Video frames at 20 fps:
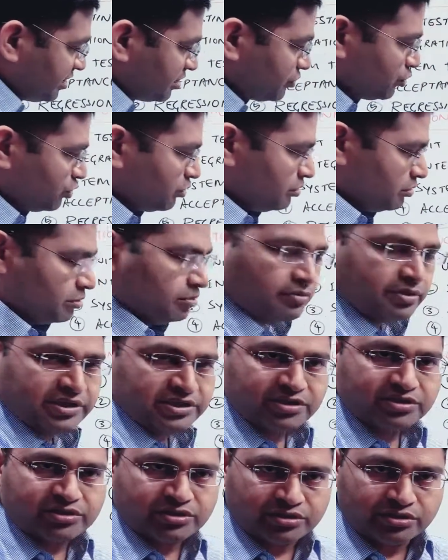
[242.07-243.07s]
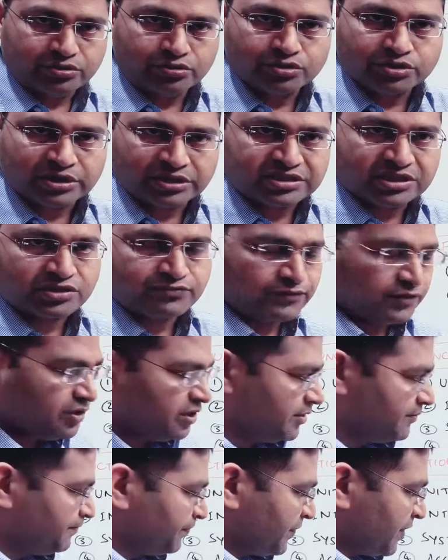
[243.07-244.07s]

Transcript: it should register you successfully.